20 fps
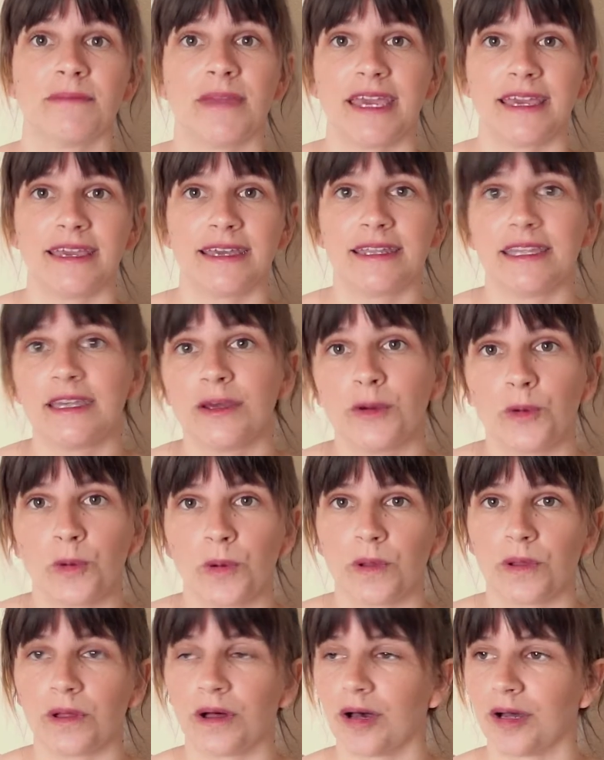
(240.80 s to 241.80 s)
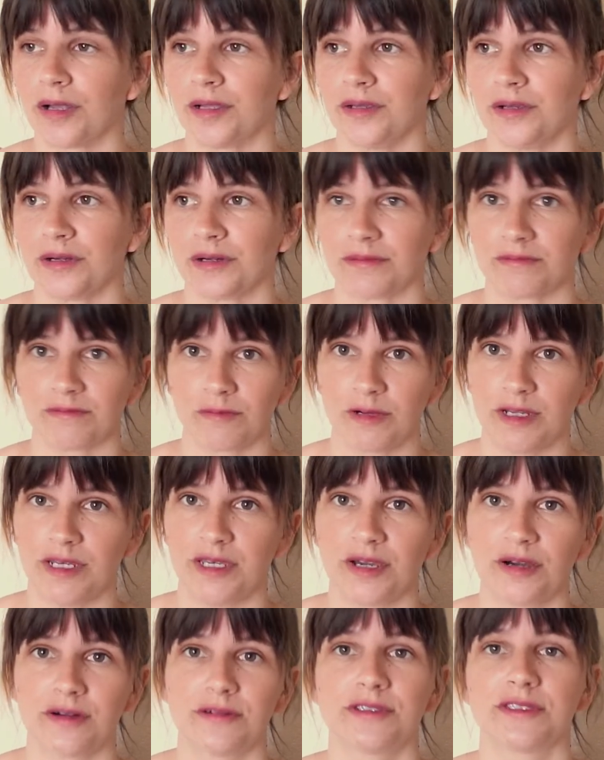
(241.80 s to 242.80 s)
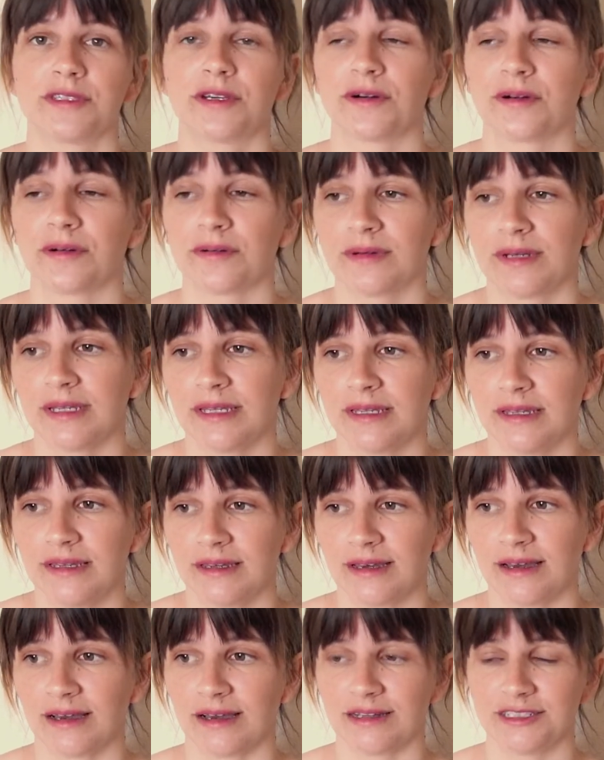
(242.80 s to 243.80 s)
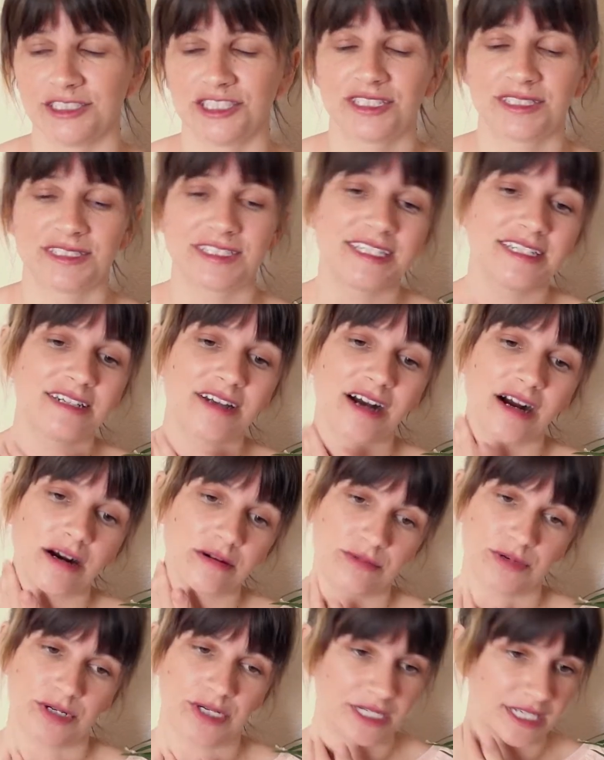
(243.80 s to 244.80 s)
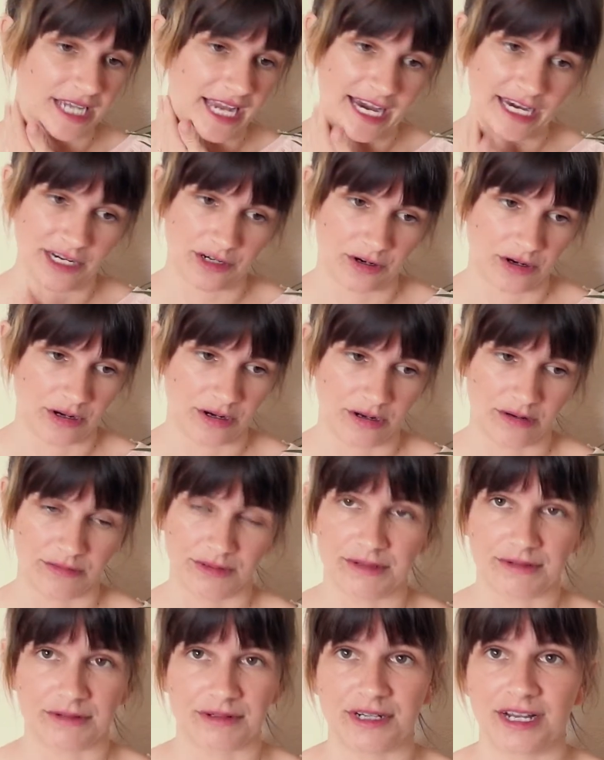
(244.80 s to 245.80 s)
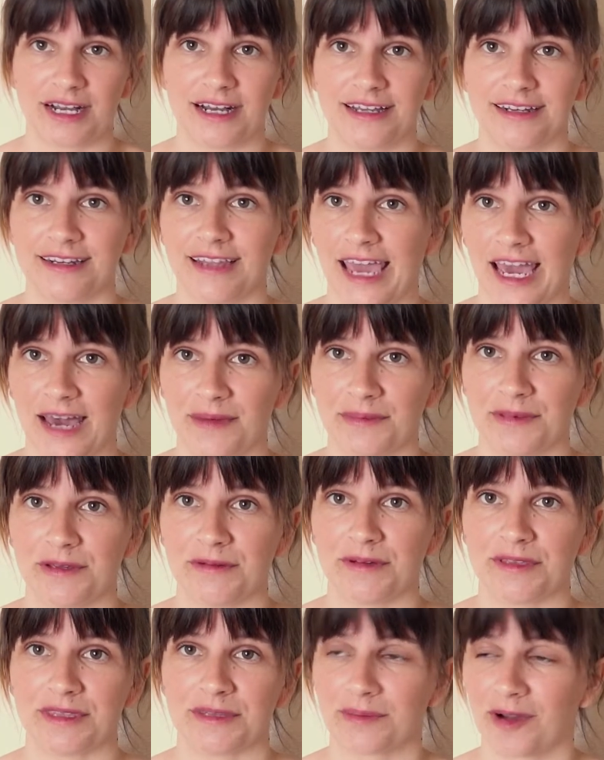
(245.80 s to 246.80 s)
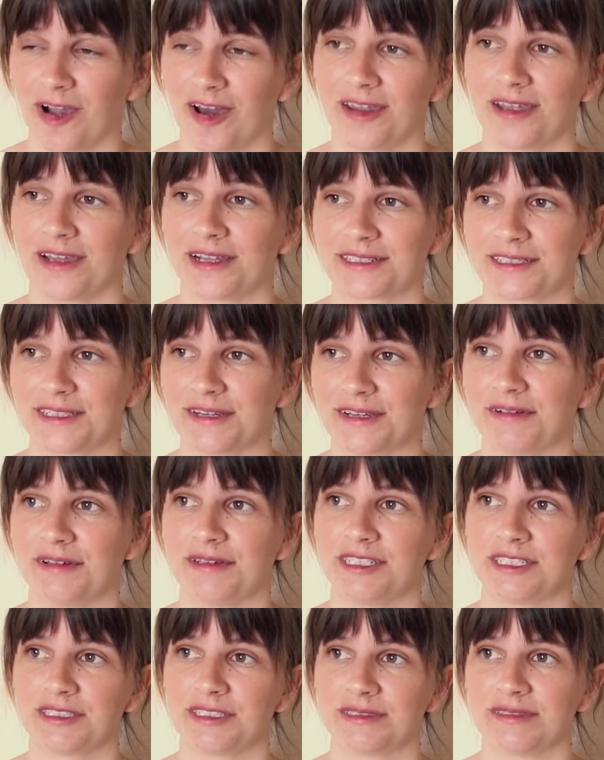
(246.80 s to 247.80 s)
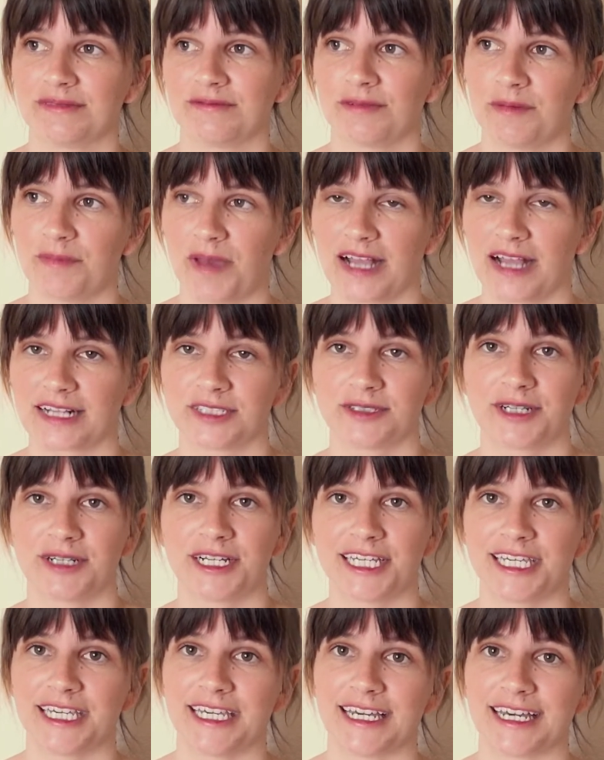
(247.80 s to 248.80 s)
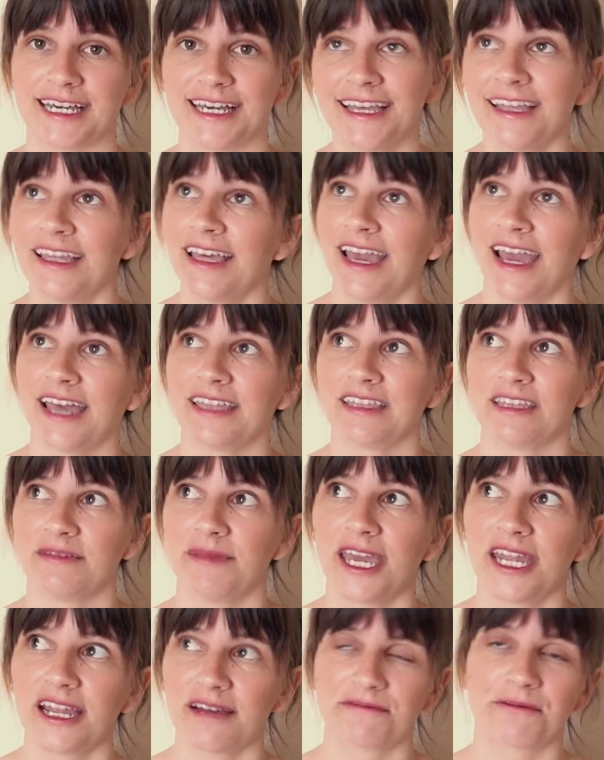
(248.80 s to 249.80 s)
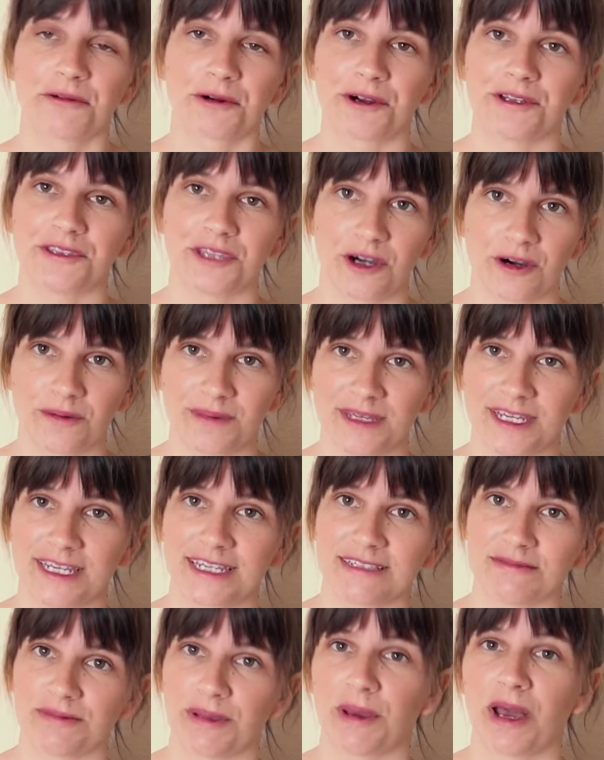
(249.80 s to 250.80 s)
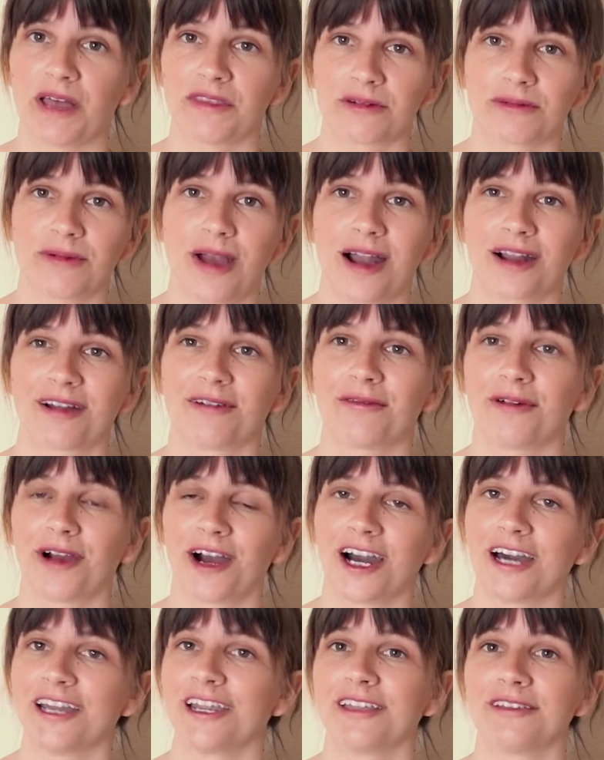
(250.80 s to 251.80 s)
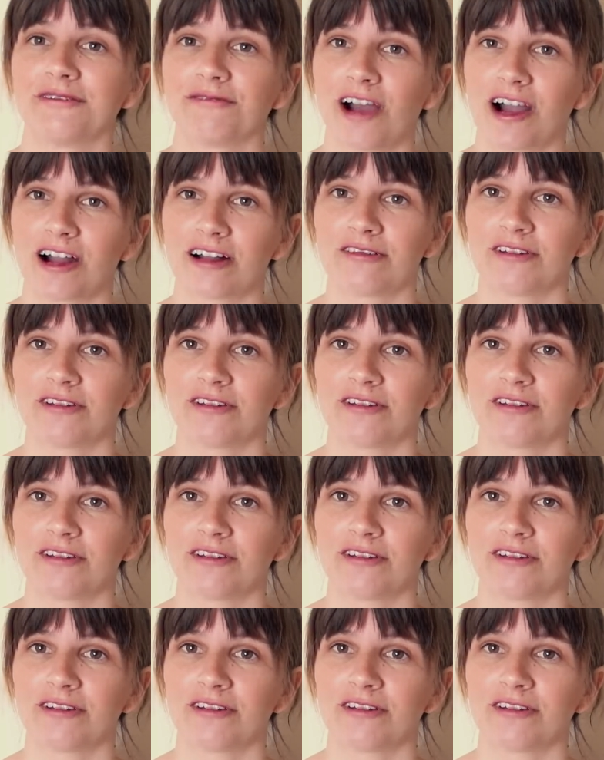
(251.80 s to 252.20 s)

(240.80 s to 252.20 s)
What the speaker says: make it equal on your window. So just did not work at all. We were not happy with the product, so we just went back to Ikea, and they made up for it though because we got the rocker rod, and the rocker